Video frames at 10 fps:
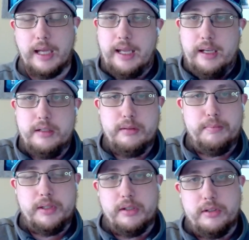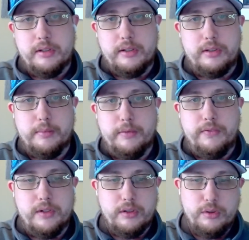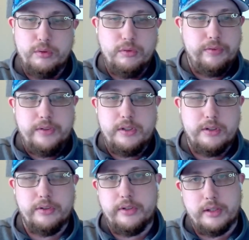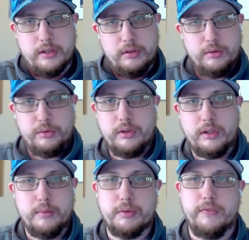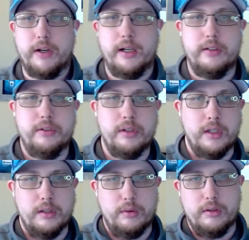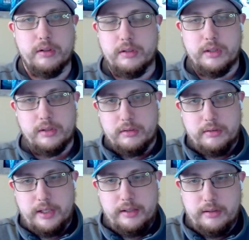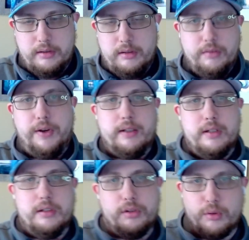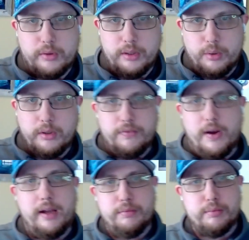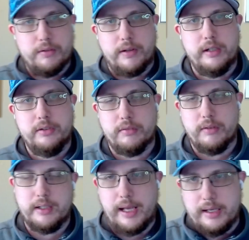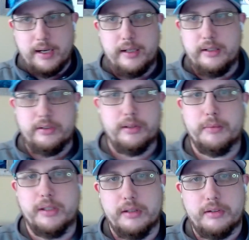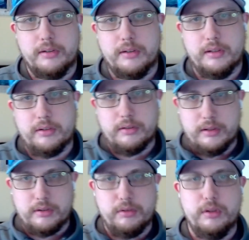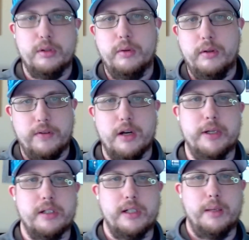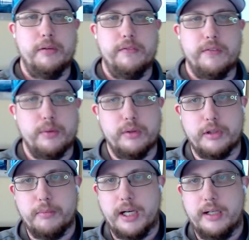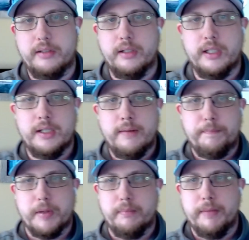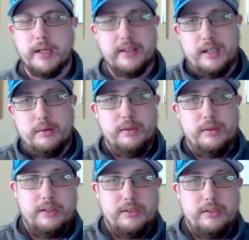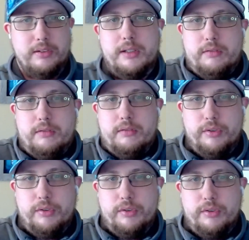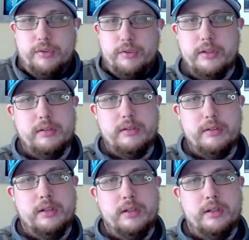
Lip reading: and potentially some of the new features that the new system provides, or that the fact that it's 2025 provides, right? AI is something that's new and very much on top of everyone's mind, and that's something that really wasn't